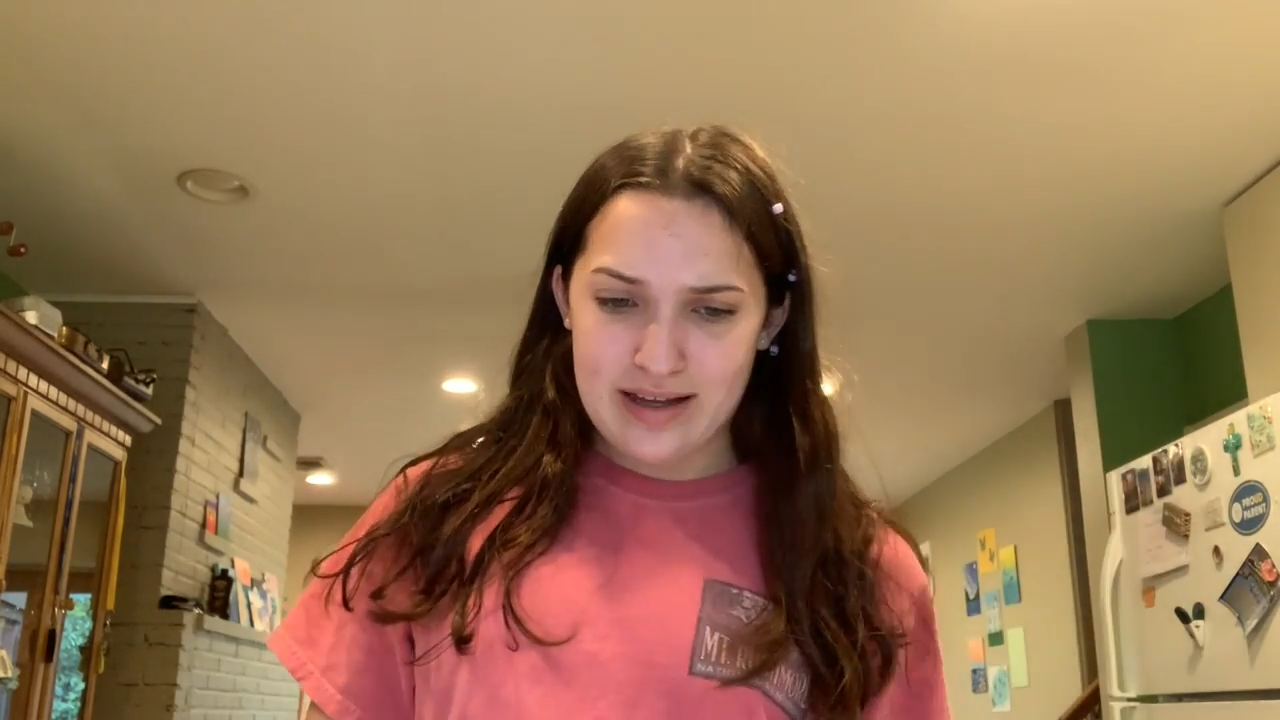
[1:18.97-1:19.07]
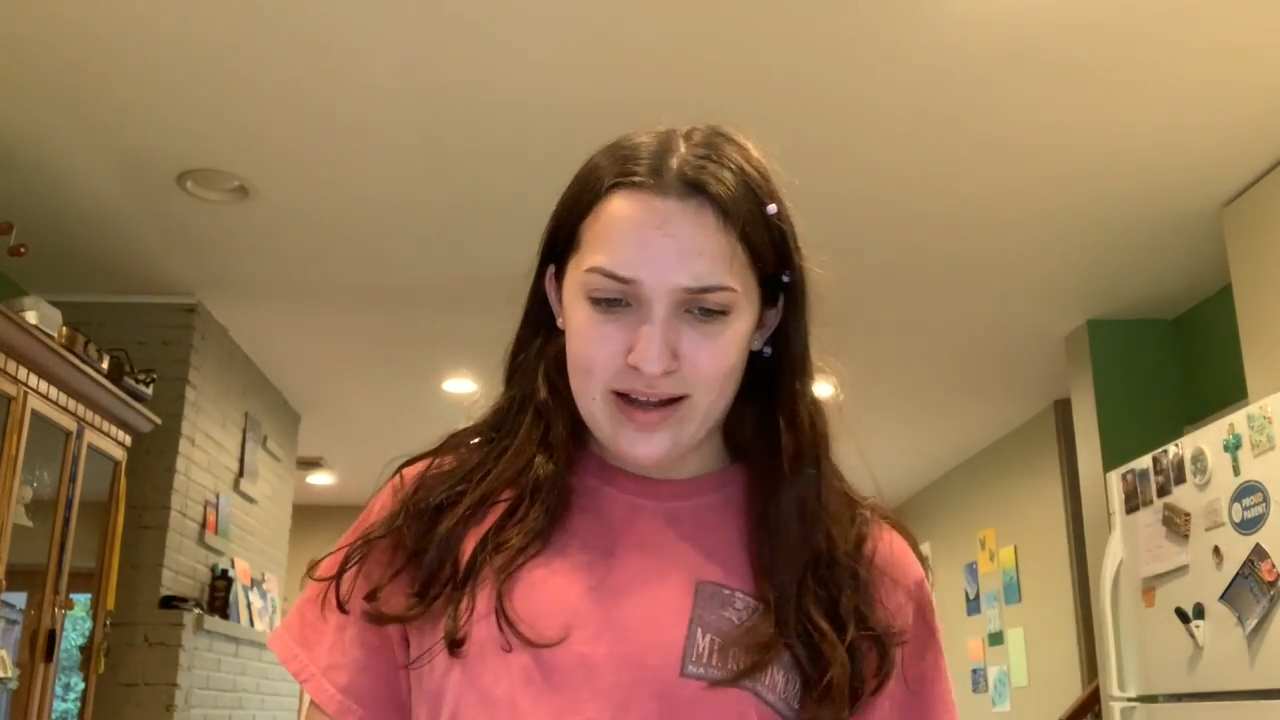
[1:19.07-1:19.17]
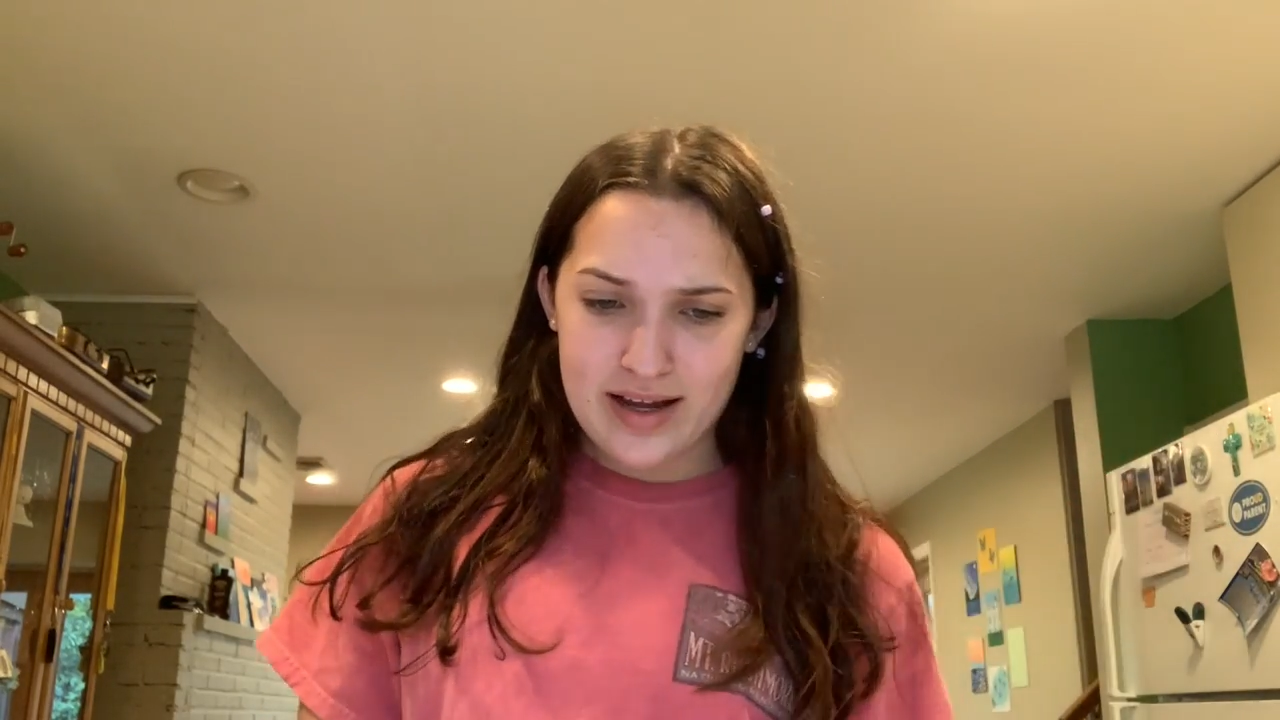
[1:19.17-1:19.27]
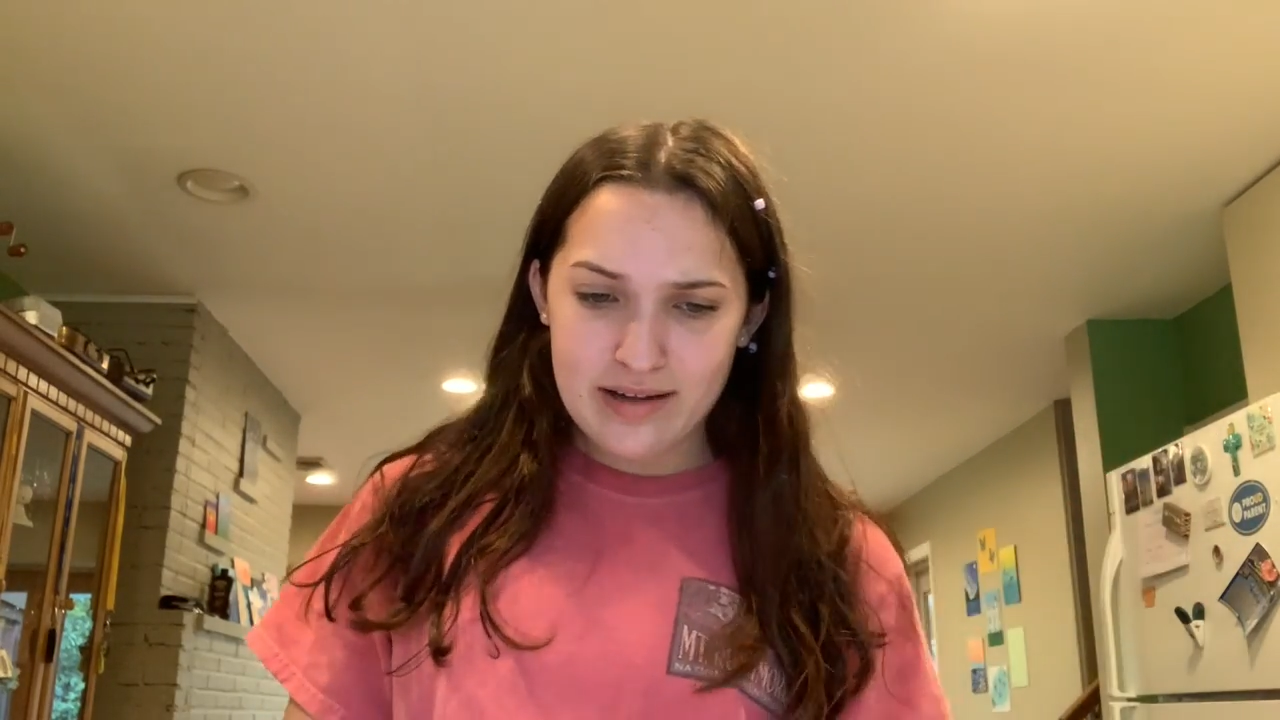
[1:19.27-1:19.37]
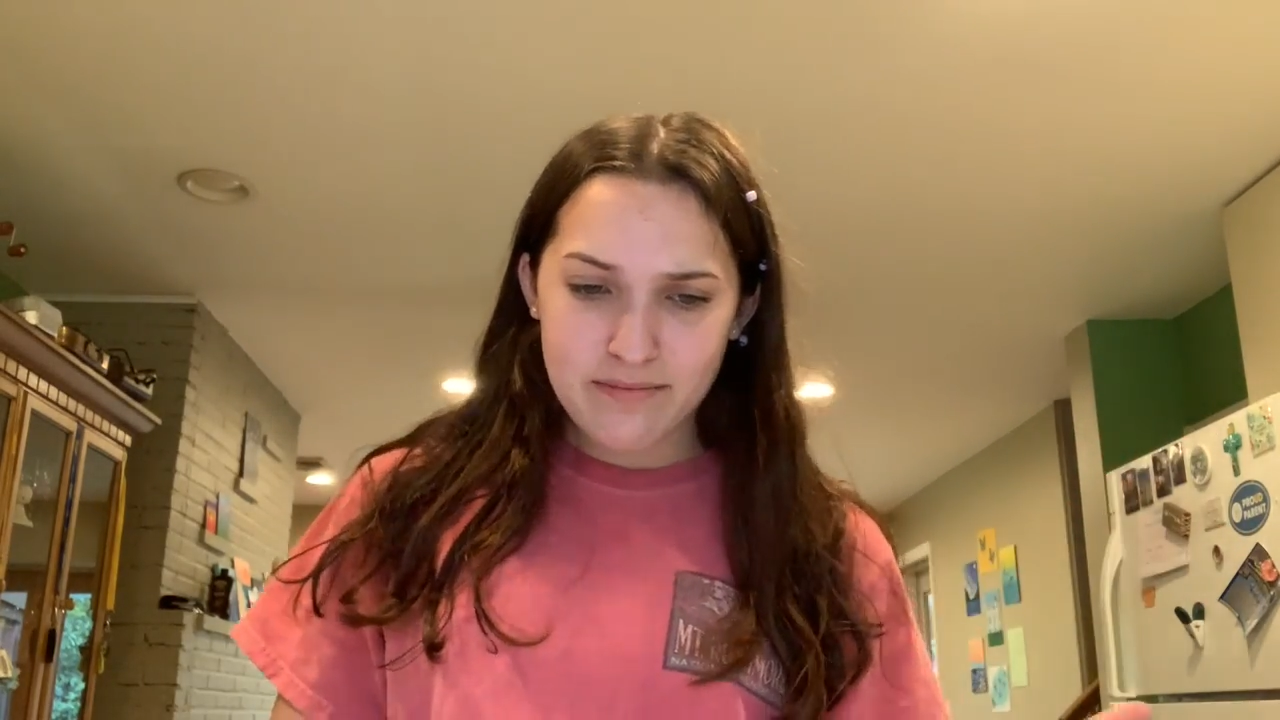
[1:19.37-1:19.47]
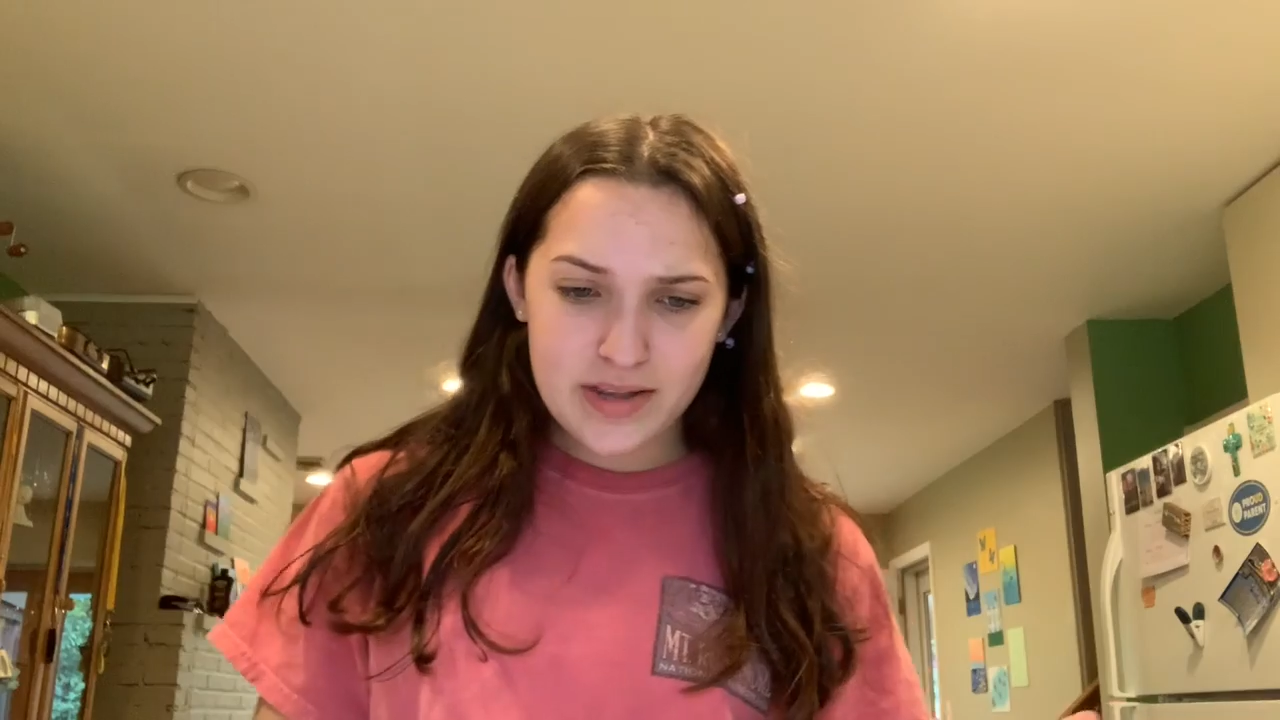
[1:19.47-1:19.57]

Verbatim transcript: time